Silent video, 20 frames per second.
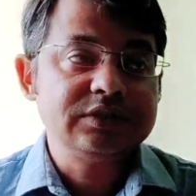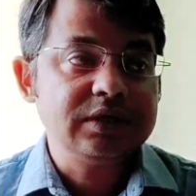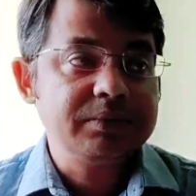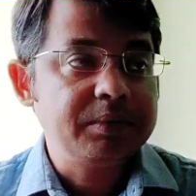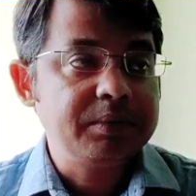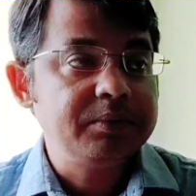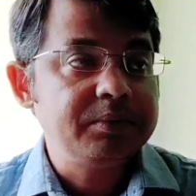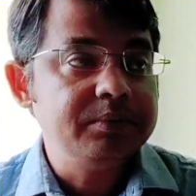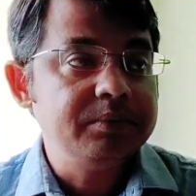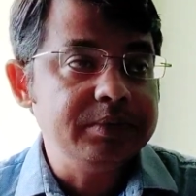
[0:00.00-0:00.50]
There
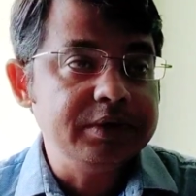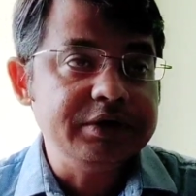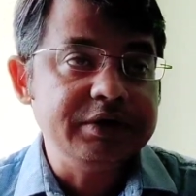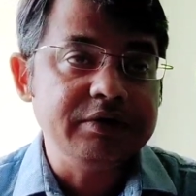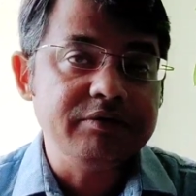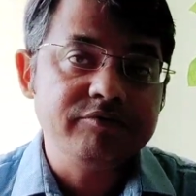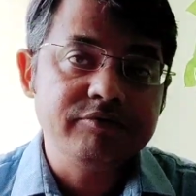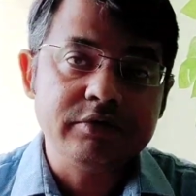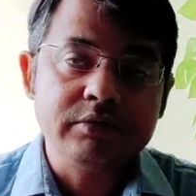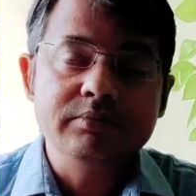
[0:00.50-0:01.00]
may be
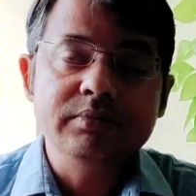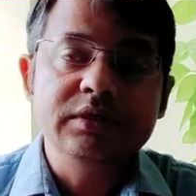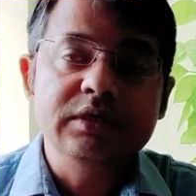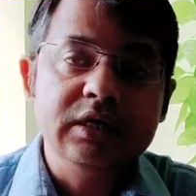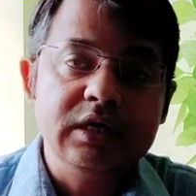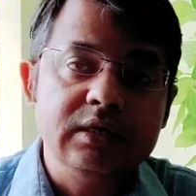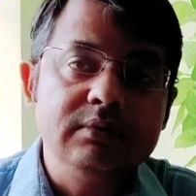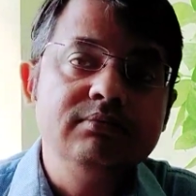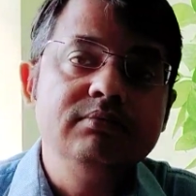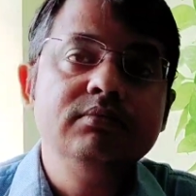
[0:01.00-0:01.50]
bleeding from
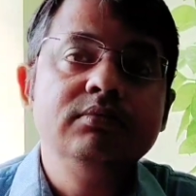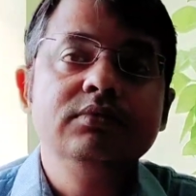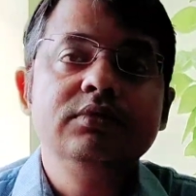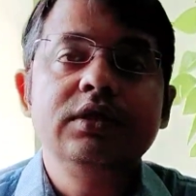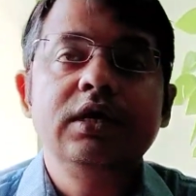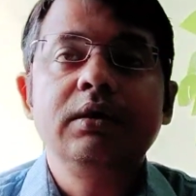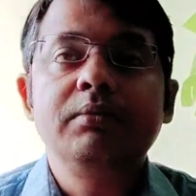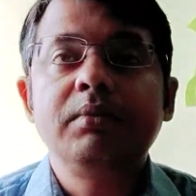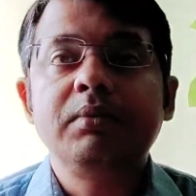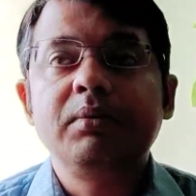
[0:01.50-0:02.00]
gum,
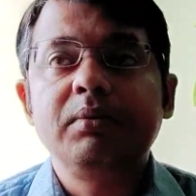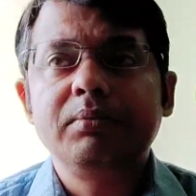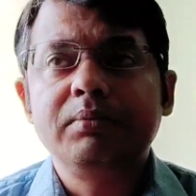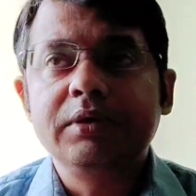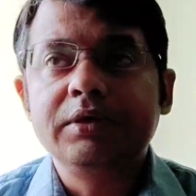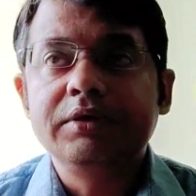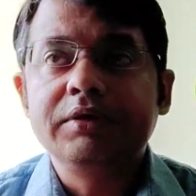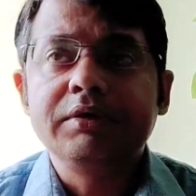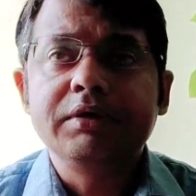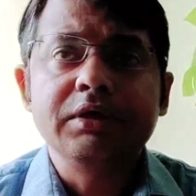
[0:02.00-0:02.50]
there may be
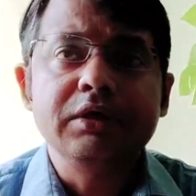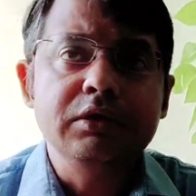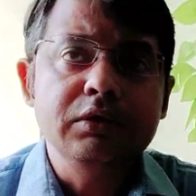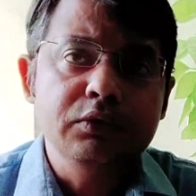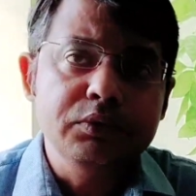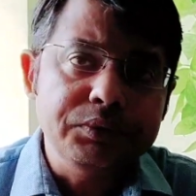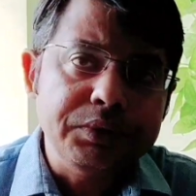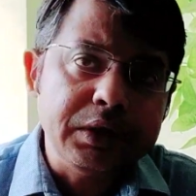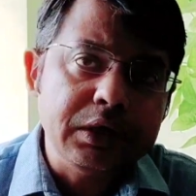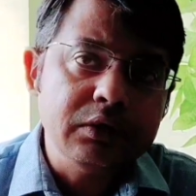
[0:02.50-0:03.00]
bleeding in
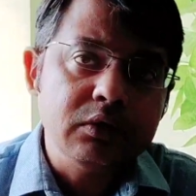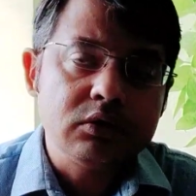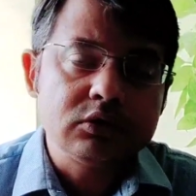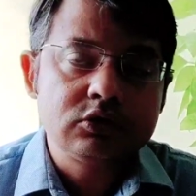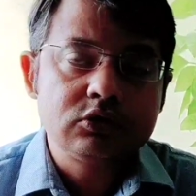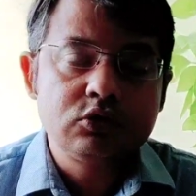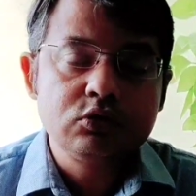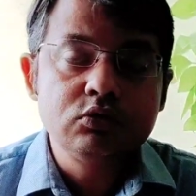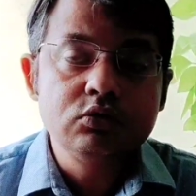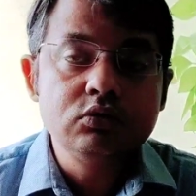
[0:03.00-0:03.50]
urine or
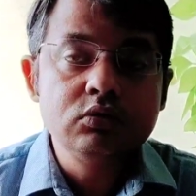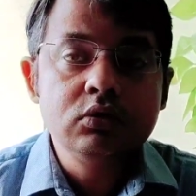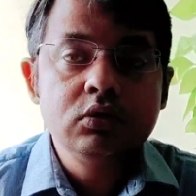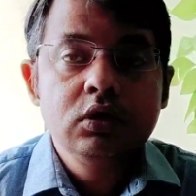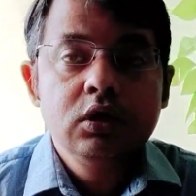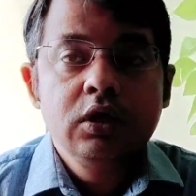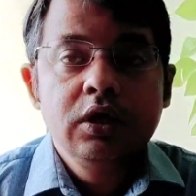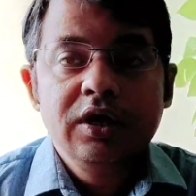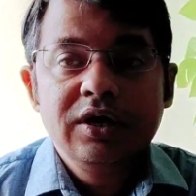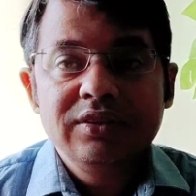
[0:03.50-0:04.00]
stool,
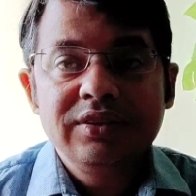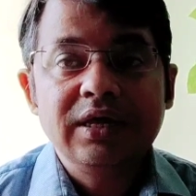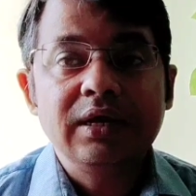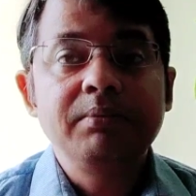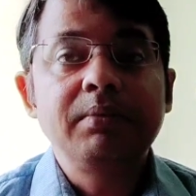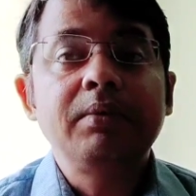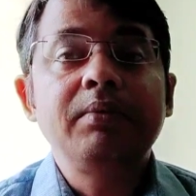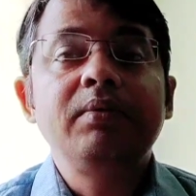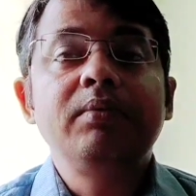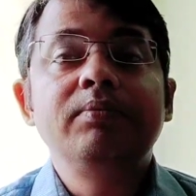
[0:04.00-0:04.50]

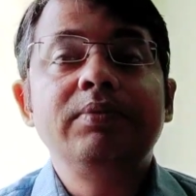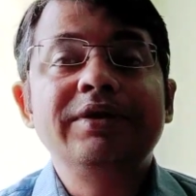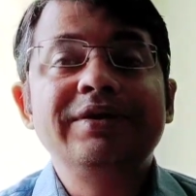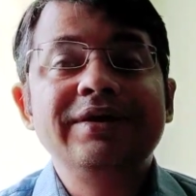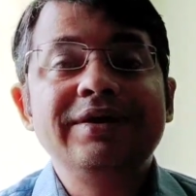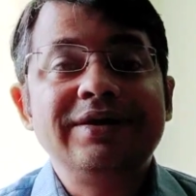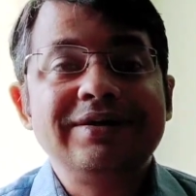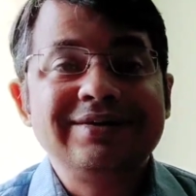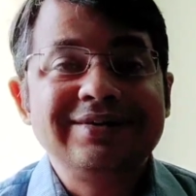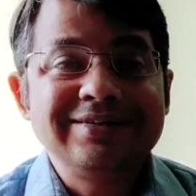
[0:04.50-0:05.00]
there may be
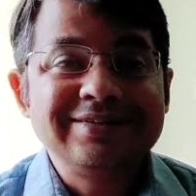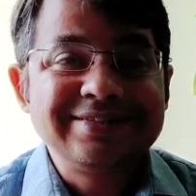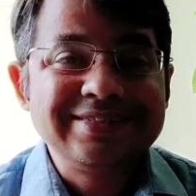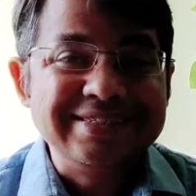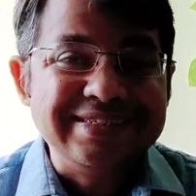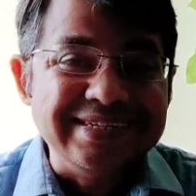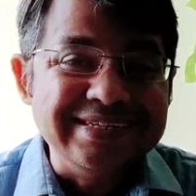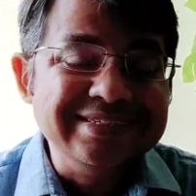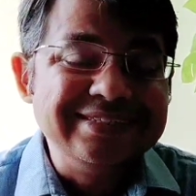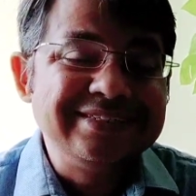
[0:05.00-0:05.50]
bleeding under
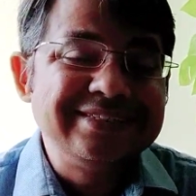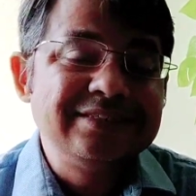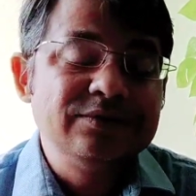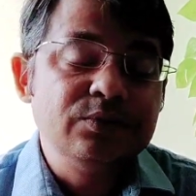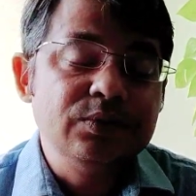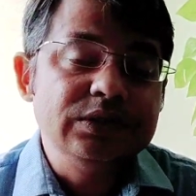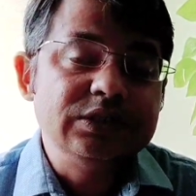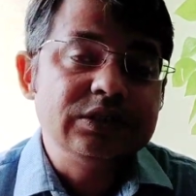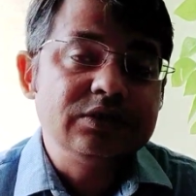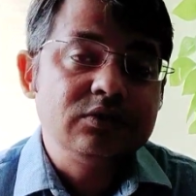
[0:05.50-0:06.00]
skins,
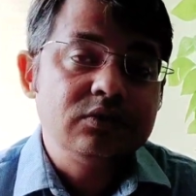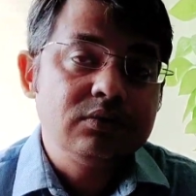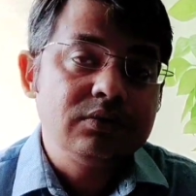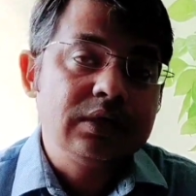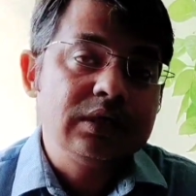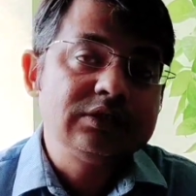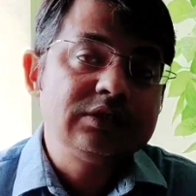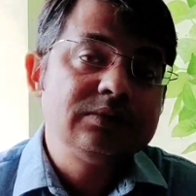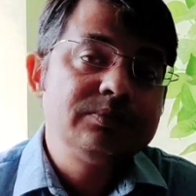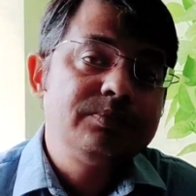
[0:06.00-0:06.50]
which are
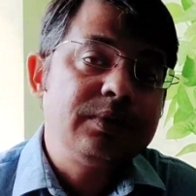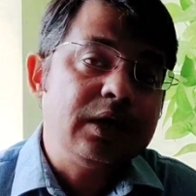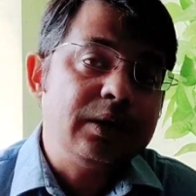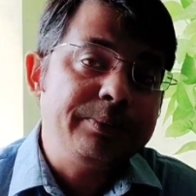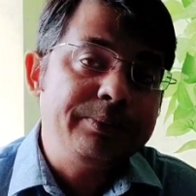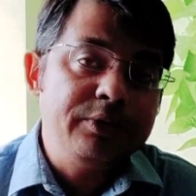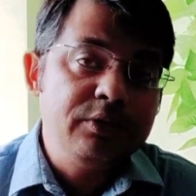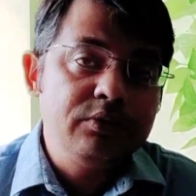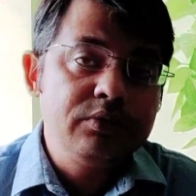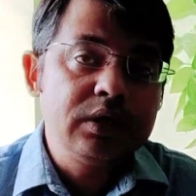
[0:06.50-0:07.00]
known as
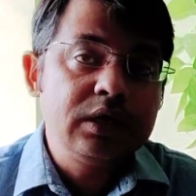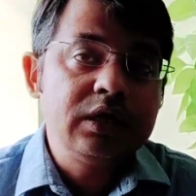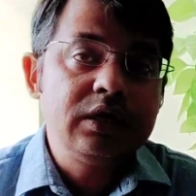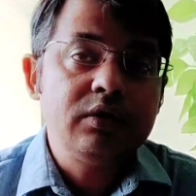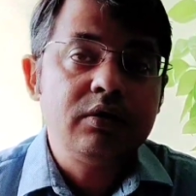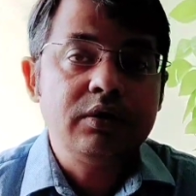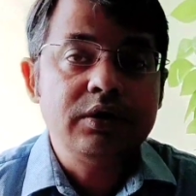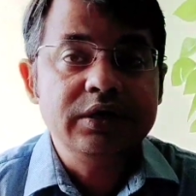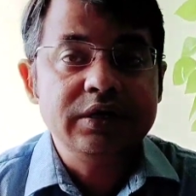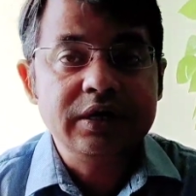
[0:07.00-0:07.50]

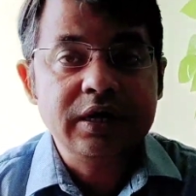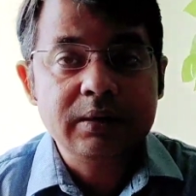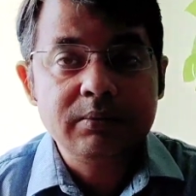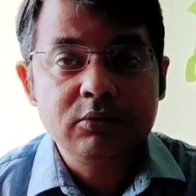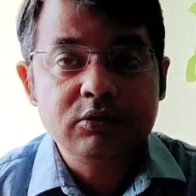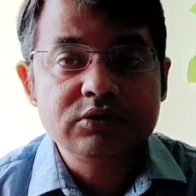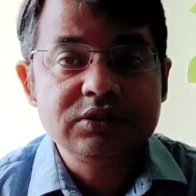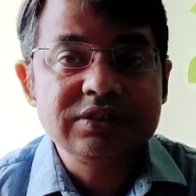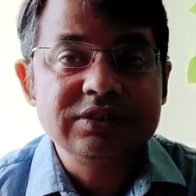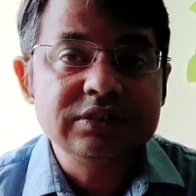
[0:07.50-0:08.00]
purpura or
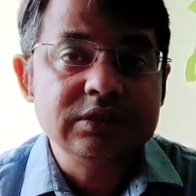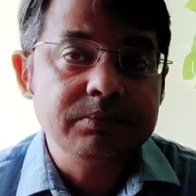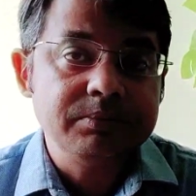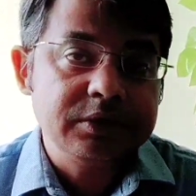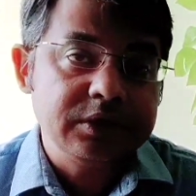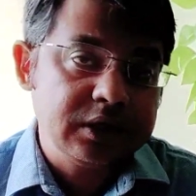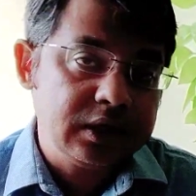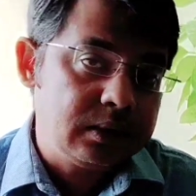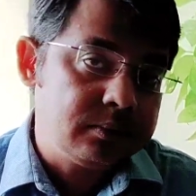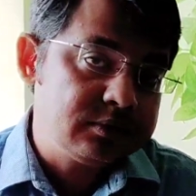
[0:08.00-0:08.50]
ecchymosis,
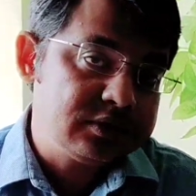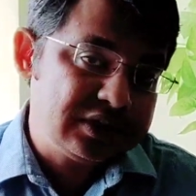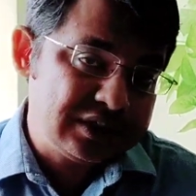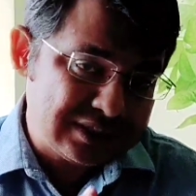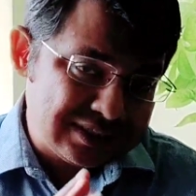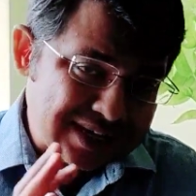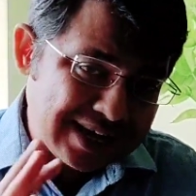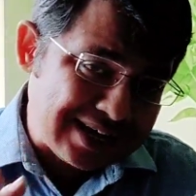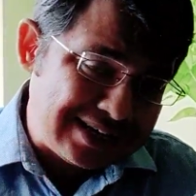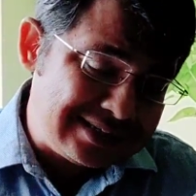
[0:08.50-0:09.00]
depending upon
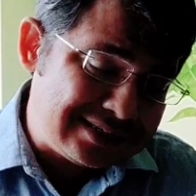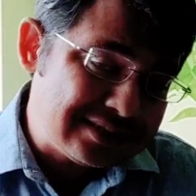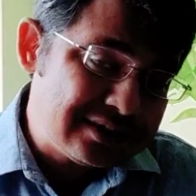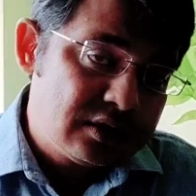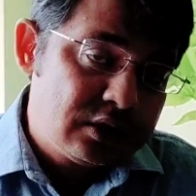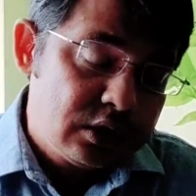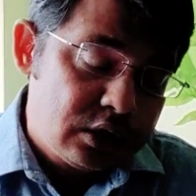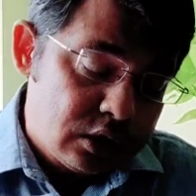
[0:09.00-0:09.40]
the size.